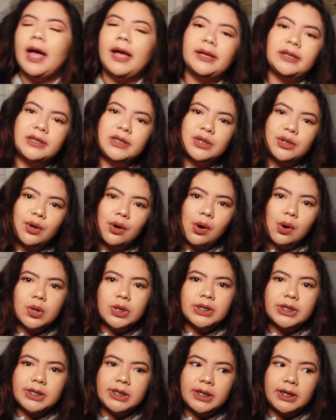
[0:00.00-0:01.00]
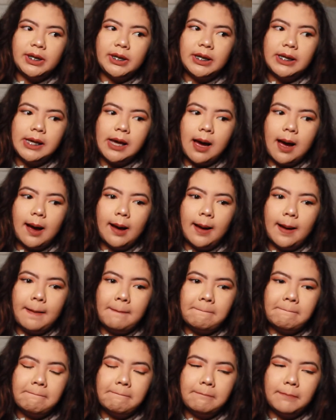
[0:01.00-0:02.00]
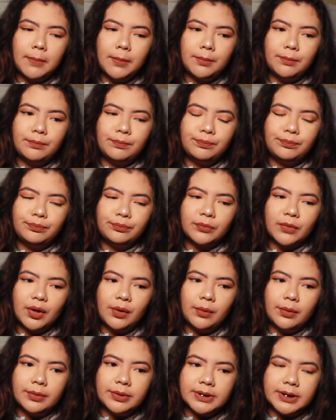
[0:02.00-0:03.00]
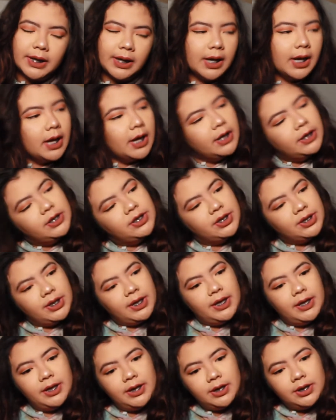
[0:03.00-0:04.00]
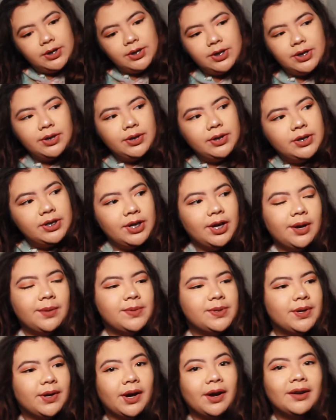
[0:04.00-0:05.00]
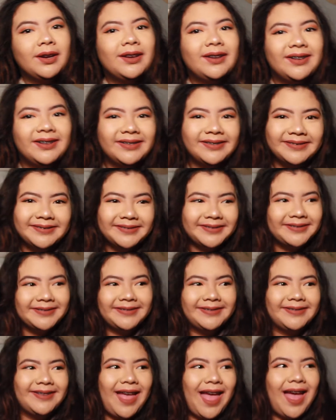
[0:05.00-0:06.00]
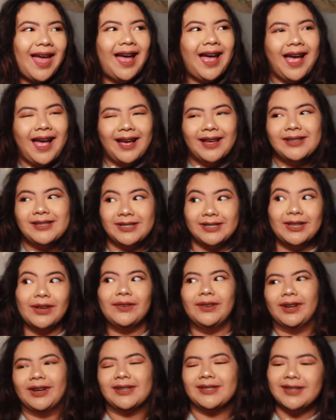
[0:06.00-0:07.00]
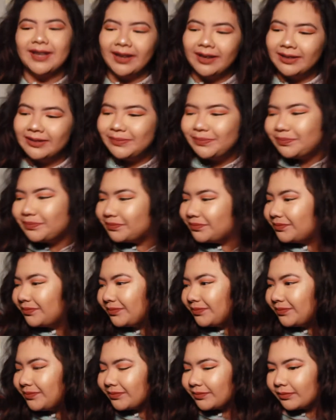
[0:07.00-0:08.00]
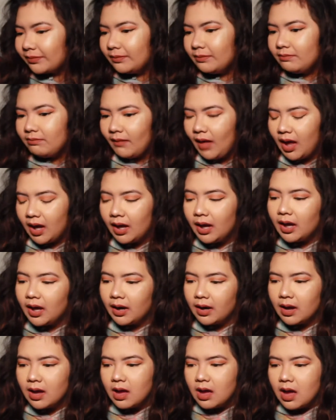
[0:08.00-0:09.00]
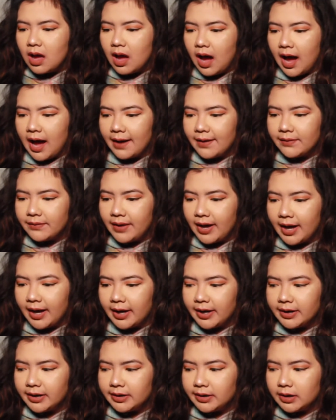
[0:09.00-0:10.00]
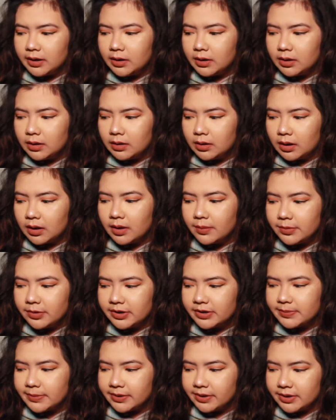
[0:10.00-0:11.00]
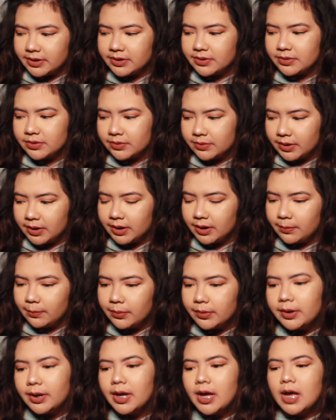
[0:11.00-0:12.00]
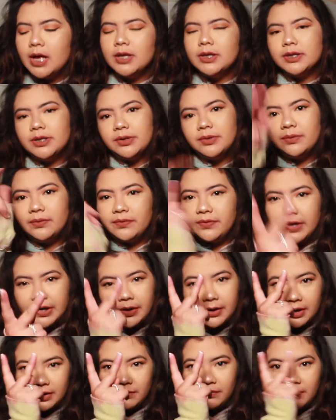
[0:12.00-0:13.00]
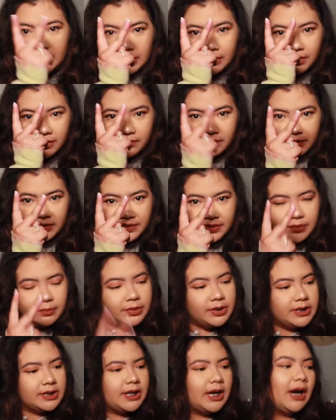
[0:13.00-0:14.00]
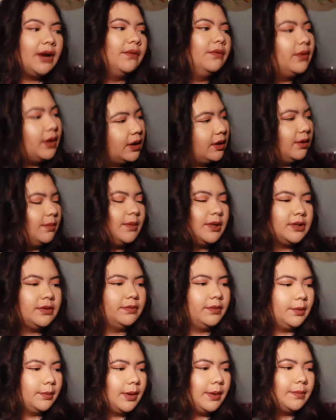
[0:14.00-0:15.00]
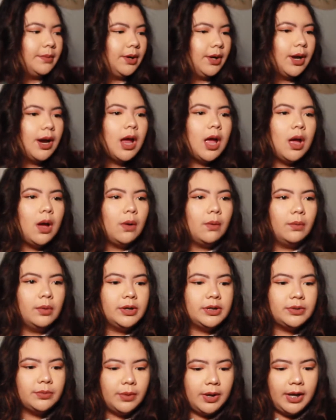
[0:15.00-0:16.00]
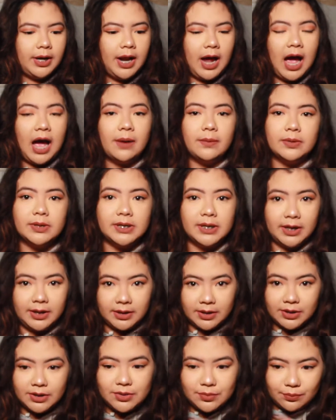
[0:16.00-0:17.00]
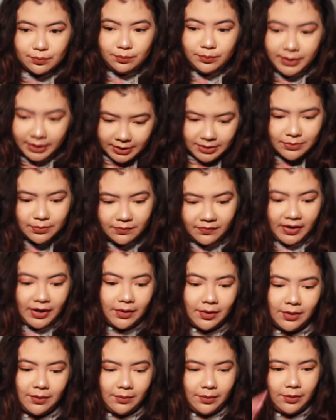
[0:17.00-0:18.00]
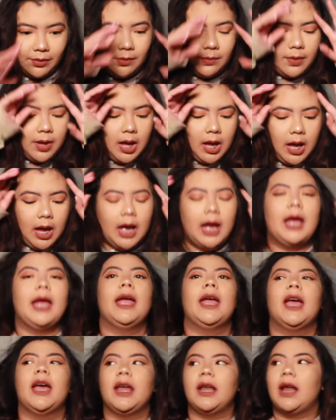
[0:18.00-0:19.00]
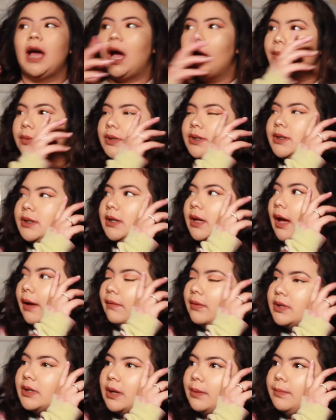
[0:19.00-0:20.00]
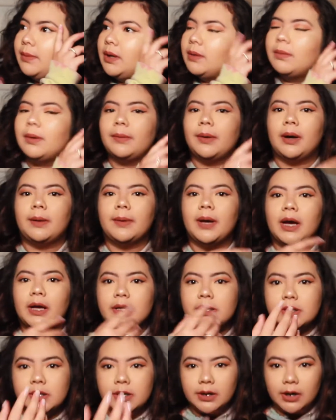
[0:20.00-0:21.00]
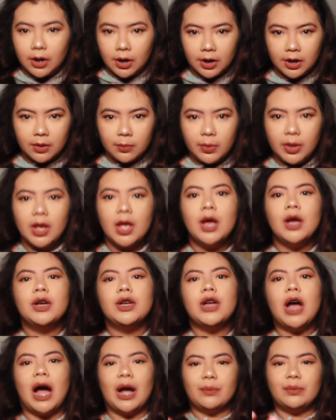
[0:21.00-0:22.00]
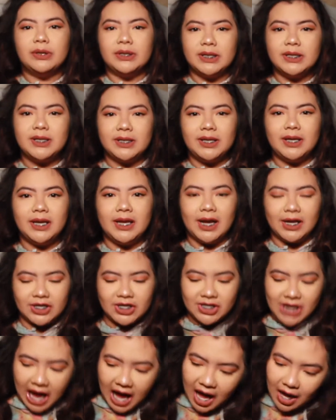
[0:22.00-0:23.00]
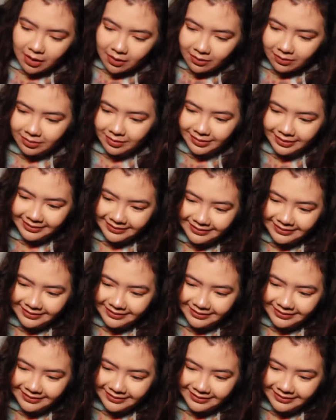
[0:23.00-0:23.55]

And so she, what was it? She comes around, still does. And I've had a couple experiences with her, but 2 very, very vivid ones that I very much remember was when I was in this very room, and every time me and my mom got into an argument, I would see a shadow